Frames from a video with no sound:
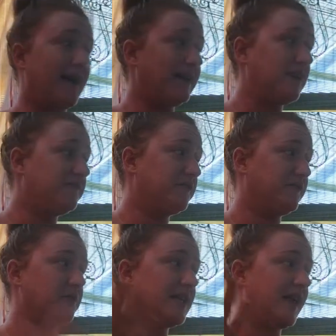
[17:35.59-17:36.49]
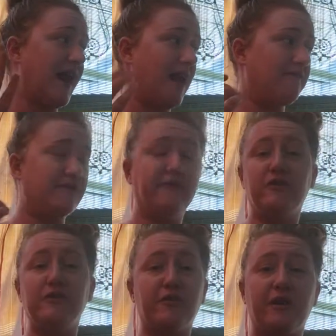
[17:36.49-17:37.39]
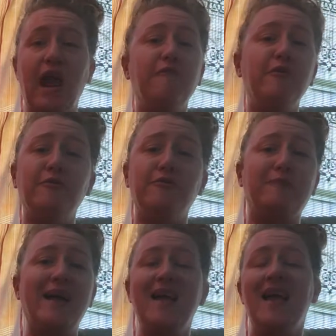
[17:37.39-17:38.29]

I love diffusing it. I have a diffuser in every room.